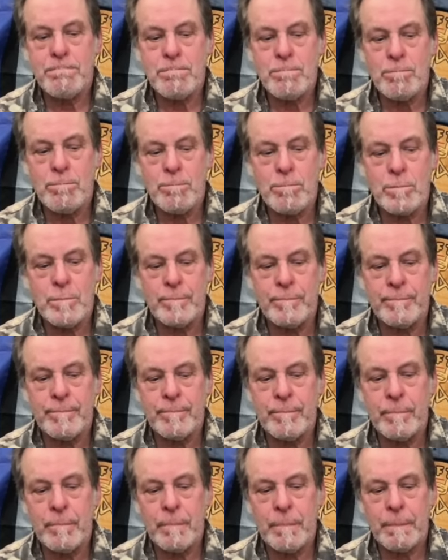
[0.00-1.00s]

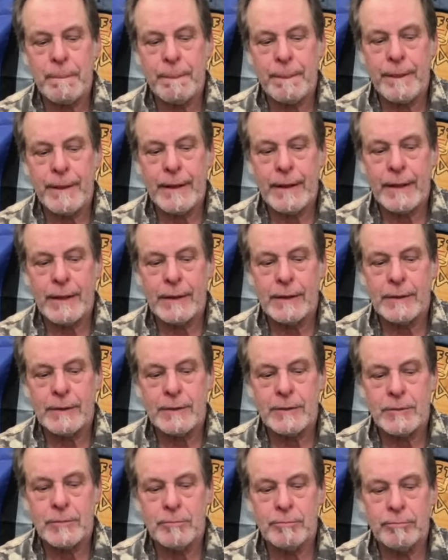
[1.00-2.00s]

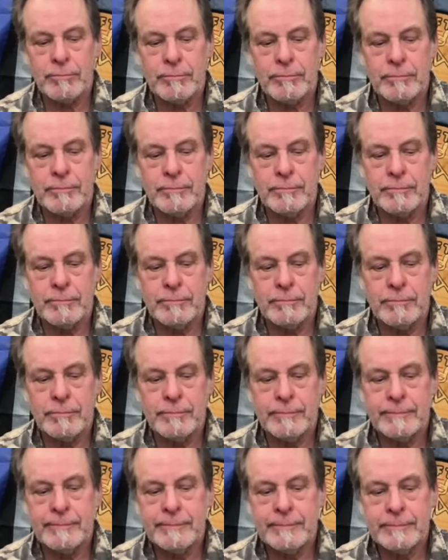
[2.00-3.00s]

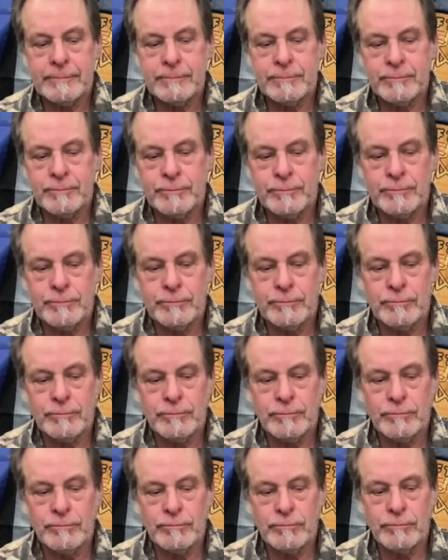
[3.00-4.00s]

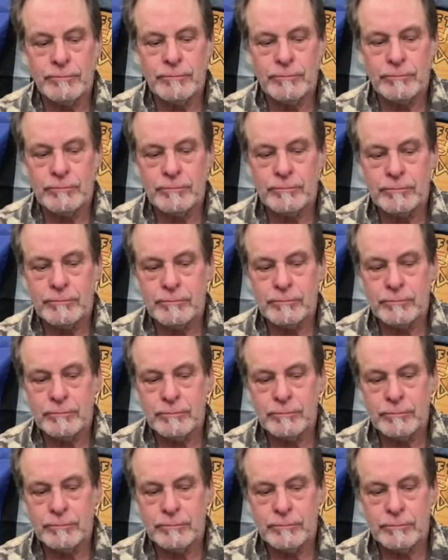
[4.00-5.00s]

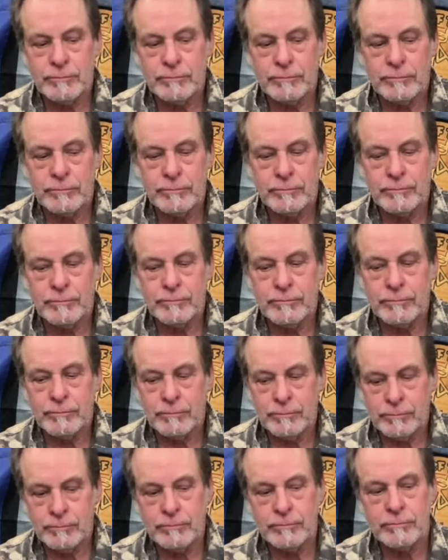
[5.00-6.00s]

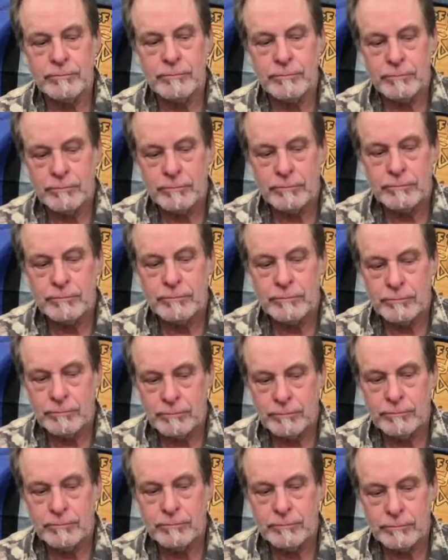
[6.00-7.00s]

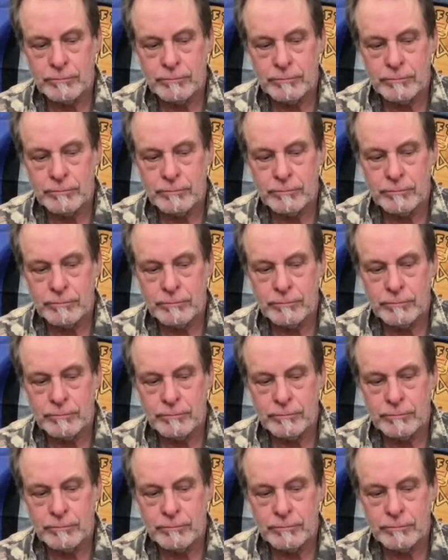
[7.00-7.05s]
The person shown says nothing.